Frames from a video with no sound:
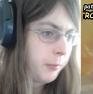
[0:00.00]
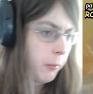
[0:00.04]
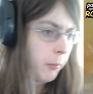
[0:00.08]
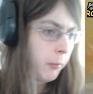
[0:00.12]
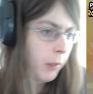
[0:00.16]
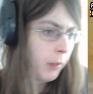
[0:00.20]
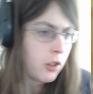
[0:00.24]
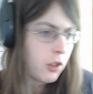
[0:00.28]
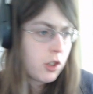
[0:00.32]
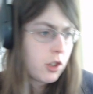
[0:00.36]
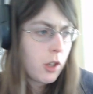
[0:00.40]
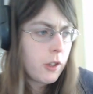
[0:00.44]

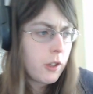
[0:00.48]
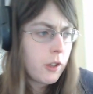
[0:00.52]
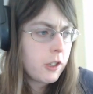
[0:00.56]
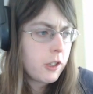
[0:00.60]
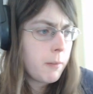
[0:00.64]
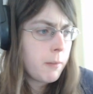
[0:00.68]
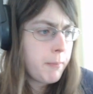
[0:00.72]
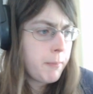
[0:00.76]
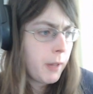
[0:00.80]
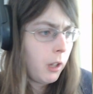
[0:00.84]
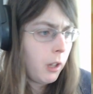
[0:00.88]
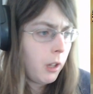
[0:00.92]
So there's
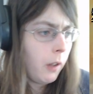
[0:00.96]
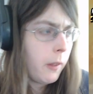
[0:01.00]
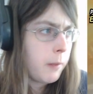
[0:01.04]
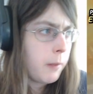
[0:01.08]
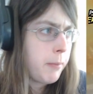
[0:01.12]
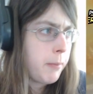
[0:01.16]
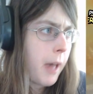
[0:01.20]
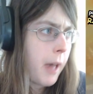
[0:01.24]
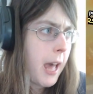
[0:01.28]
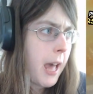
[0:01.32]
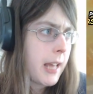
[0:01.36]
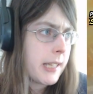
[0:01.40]
a bill that
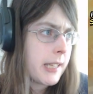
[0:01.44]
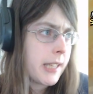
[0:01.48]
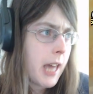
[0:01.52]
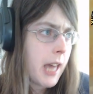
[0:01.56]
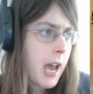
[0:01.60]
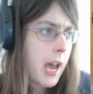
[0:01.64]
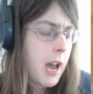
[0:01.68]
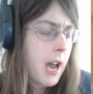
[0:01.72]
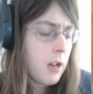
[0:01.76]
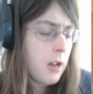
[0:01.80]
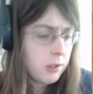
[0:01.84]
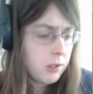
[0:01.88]
passed the
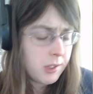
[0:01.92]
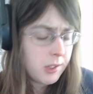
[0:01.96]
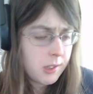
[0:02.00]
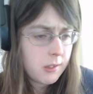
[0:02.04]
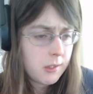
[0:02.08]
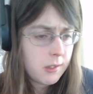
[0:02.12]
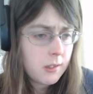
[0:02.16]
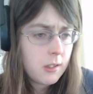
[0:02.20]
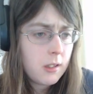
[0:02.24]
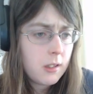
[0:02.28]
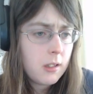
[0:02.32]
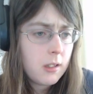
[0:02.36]
House
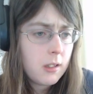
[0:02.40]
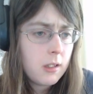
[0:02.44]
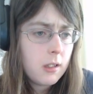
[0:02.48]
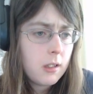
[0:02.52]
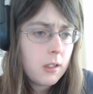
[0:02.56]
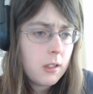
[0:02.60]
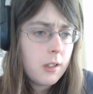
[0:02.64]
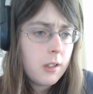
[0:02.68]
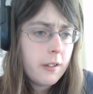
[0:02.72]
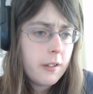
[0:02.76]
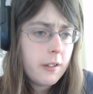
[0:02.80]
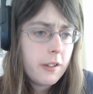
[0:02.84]

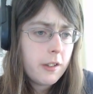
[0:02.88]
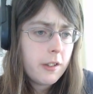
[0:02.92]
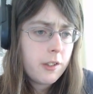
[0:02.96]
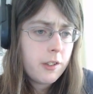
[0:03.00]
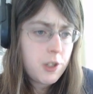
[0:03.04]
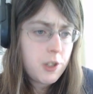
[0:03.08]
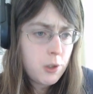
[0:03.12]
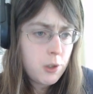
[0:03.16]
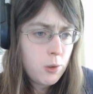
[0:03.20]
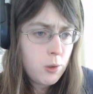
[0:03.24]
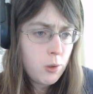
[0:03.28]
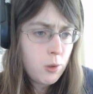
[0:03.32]

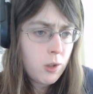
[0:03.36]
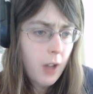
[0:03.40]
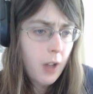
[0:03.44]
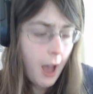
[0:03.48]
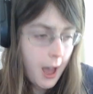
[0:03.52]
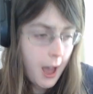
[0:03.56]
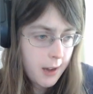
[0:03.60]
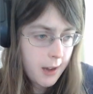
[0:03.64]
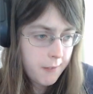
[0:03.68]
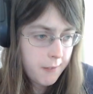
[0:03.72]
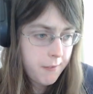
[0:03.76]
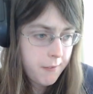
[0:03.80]
to
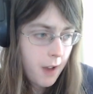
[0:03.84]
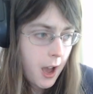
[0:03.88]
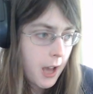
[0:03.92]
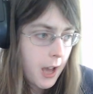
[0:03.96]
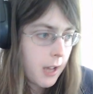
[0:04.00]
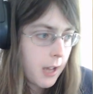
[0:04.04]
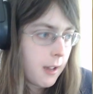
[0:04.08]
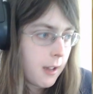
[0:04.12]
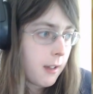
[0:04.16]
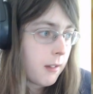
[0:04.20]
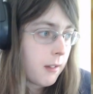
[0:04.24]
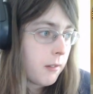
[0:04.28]

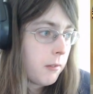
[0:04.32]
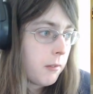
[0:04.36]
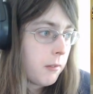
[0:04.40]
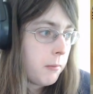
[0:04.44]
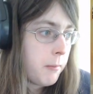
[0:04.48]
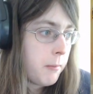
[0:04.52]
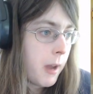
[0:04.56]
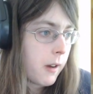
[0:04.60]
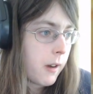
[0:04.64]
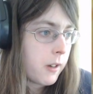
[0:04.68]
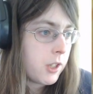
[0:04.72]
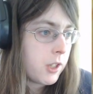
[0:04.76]
codify
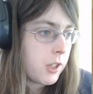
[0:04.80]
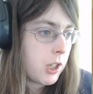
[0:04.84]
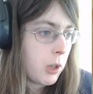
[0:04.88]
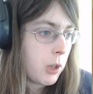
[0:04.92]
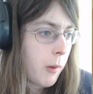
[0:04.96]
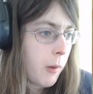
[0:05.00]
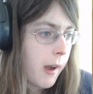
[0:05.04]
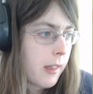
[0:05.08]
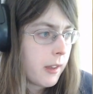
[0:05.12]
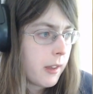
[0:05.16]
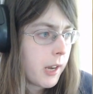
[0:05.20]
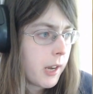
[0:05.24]
marriage
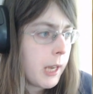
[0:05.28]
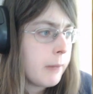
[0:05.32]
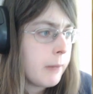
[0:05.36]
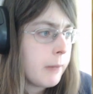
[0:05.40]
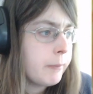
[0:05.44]
equality.